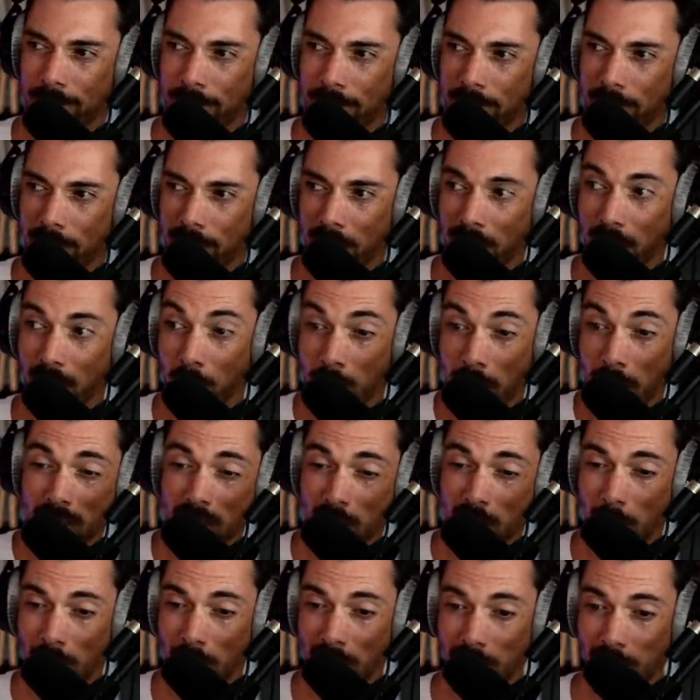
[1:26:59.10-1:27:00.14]
Elon
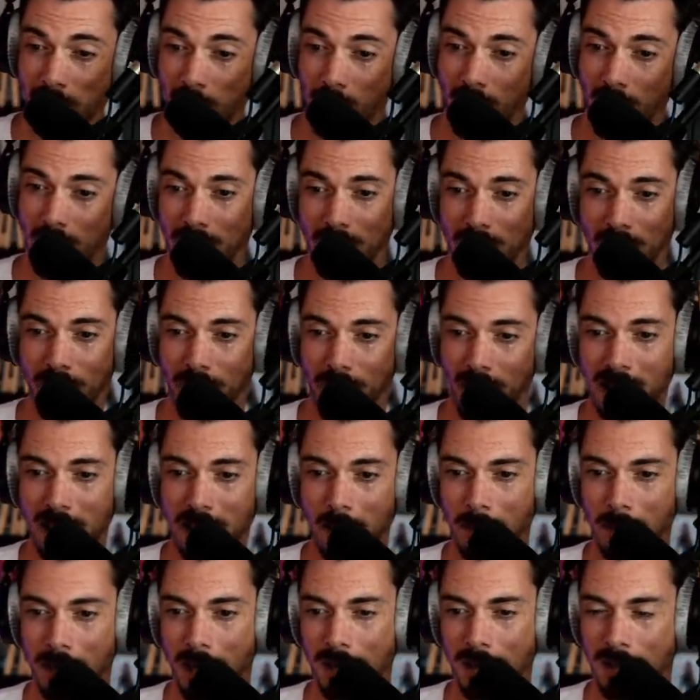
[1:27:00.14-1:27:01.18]
Musk believes we're living in a
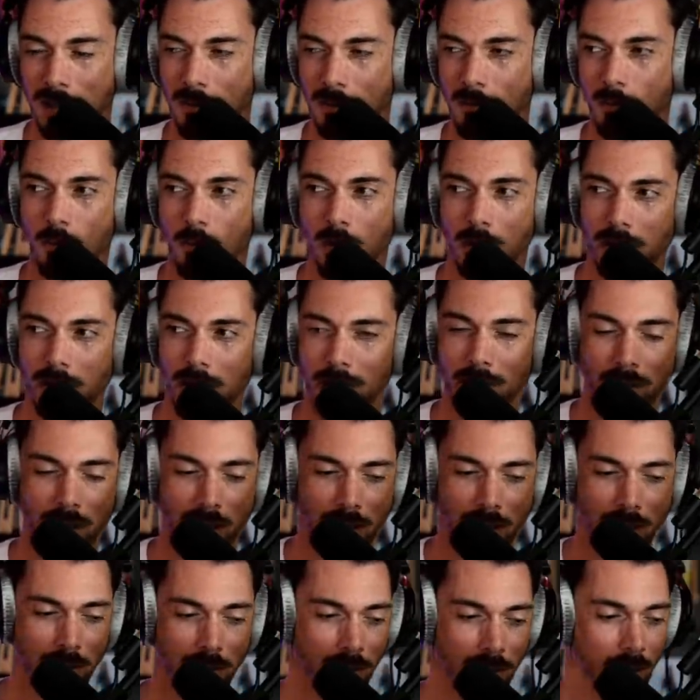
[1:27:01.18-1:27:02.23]
simulation. What do you
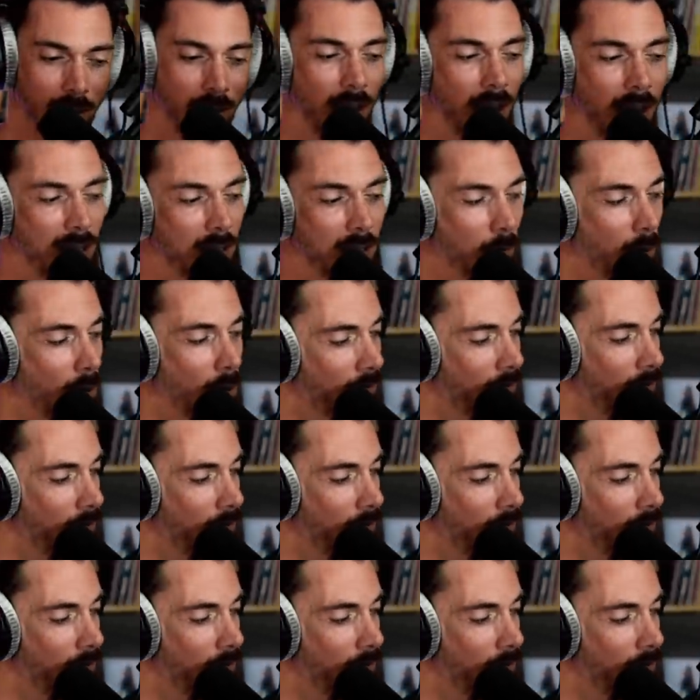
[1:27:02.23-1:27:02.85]
think, Gazimov?